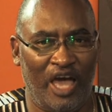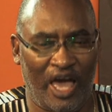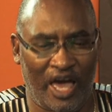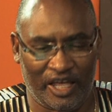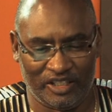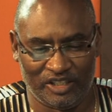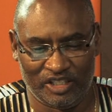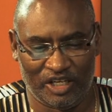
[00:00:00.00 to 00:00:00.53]

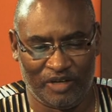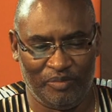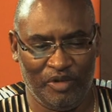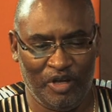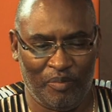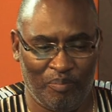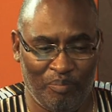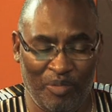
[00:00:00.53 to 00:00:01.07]
and
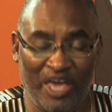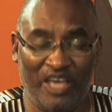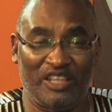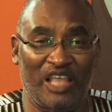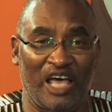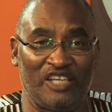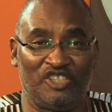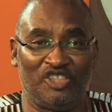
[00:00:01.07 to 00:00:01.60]

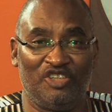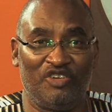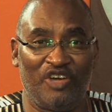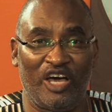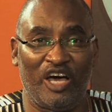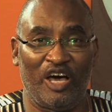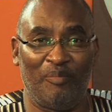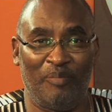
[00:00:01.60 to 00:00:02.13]
make
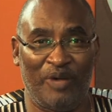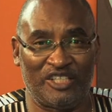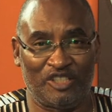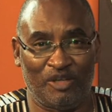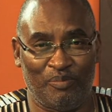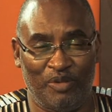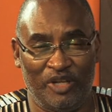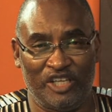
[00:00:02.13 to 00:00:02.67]
Nigeria a
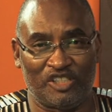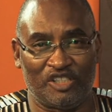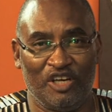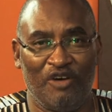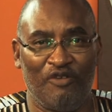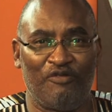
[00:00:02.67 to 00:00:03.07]
better place